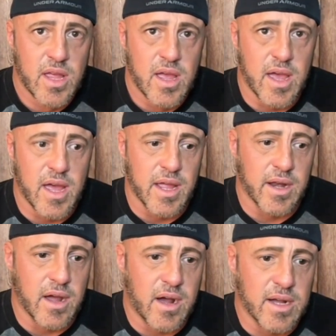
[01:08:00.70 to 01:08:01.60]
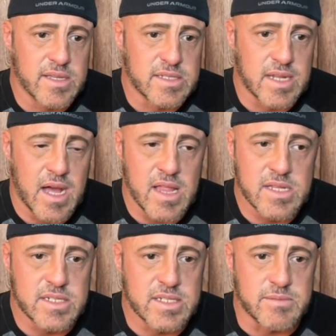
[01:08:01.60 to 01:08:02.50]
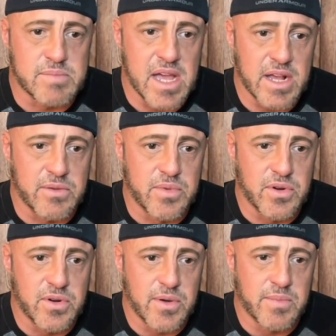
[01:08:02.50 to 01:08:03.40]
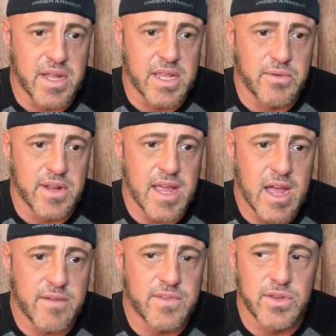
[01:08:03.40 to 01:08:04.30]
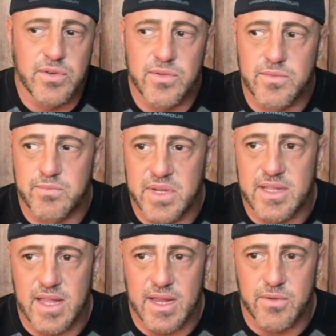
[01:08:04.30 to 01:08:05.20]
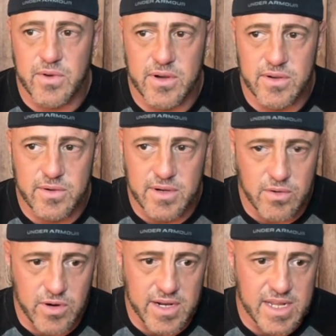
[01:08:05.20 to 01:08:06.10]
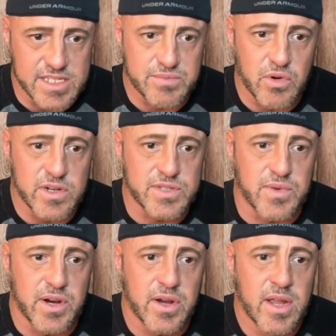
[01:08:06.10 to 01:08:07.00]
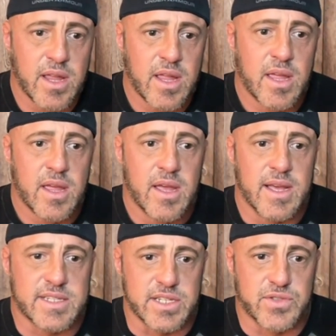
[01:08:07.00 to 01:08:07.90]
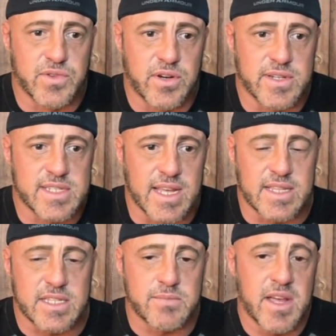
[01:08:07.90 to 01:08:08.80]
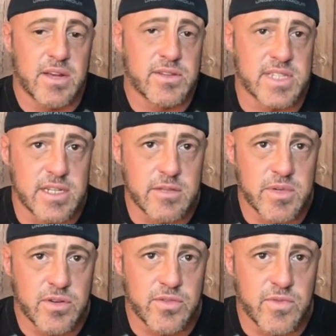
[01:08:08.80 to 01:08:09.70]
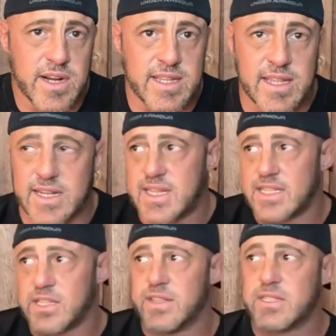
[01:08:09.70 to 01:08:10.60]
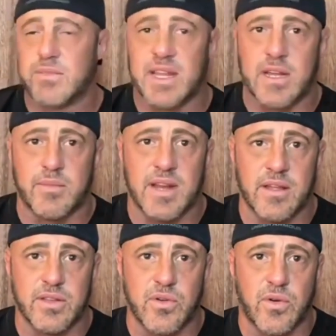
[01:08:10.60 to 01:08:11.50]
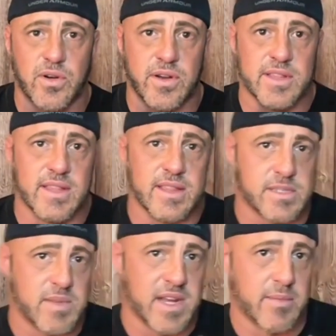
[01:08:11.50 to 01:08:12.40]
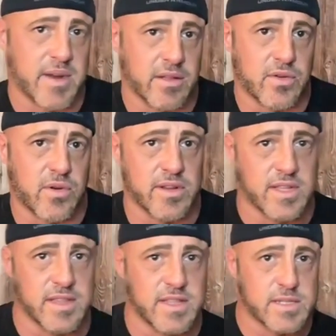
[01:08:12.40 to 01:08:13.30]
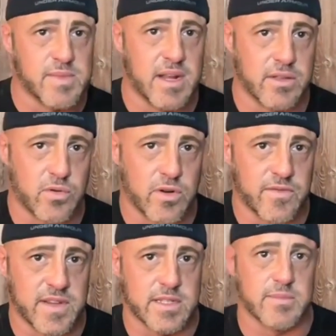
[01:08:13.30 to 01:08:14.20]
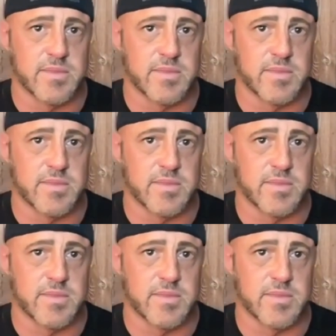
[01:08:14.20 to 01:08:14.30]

And uh, his knowledge is impeccable, but he would have you be like one organized sports where it's a drill. It's like this man goes into the middle of the ring and then he takes on this man coming out of the corner and then this man coming out of the corner, and then this man out of the corner, feeds him,